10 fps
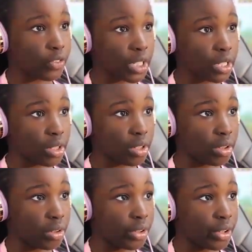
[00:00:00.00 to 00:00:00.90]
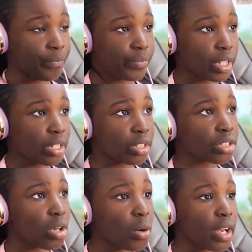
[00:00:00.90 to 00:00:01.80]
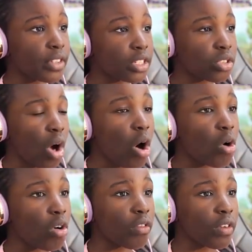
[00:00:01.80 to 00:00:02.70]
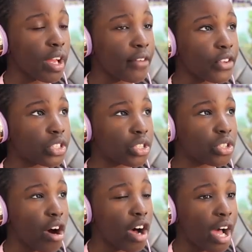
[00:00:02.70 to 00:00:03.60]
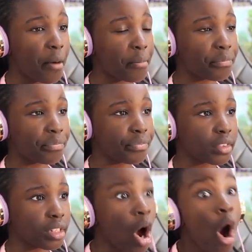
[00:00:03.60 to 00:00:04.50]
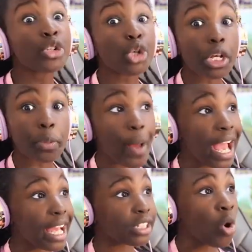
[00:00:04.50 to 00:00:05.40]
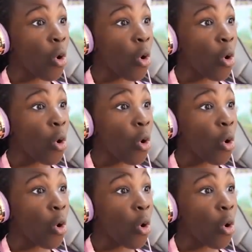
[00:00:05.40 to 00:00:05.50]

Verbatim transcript: You. So if it's not or if it's not um toothpaste.